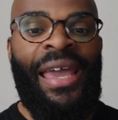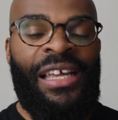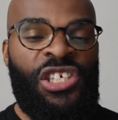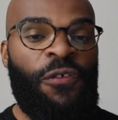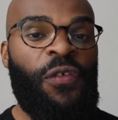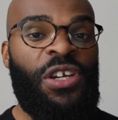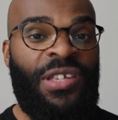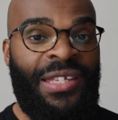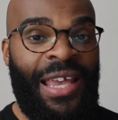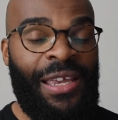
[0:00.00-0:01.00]
and she
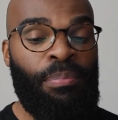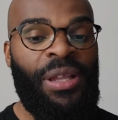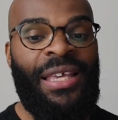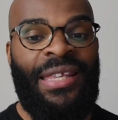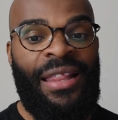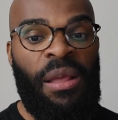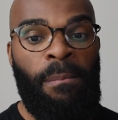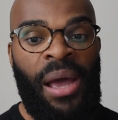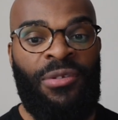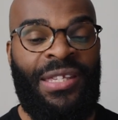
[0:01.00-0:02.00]
finished second place at the
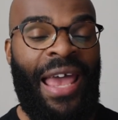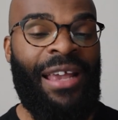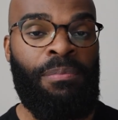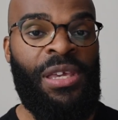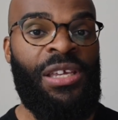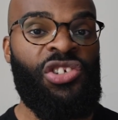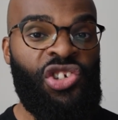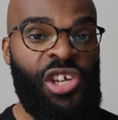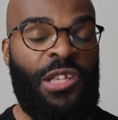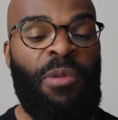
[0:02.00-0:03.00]
Mount SAC meet
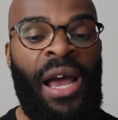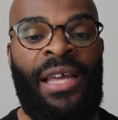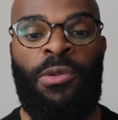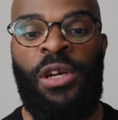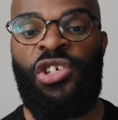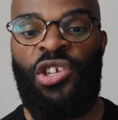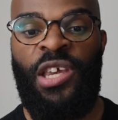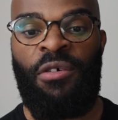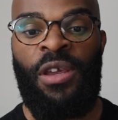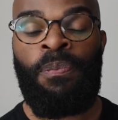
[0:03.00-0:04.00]
just behind Twani
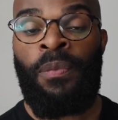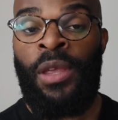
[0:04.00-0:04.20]
Shateri.